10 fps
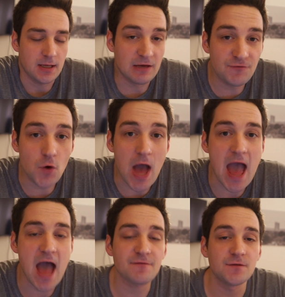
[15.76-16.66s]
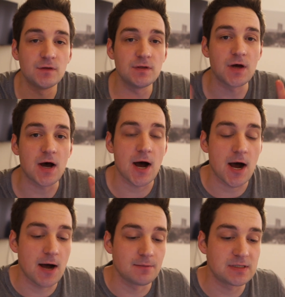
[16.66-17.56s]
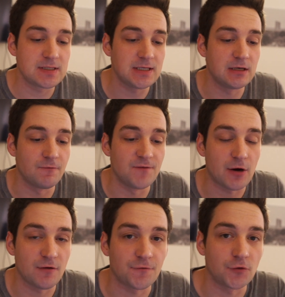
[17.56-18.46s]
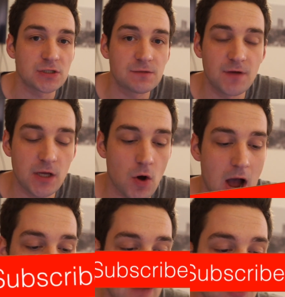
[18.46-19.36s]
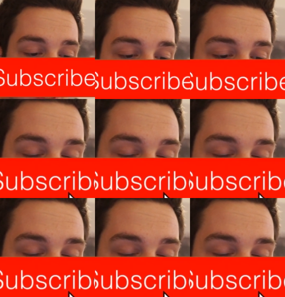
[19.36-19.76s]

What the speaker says: if you haven't seen the very first video, I would highly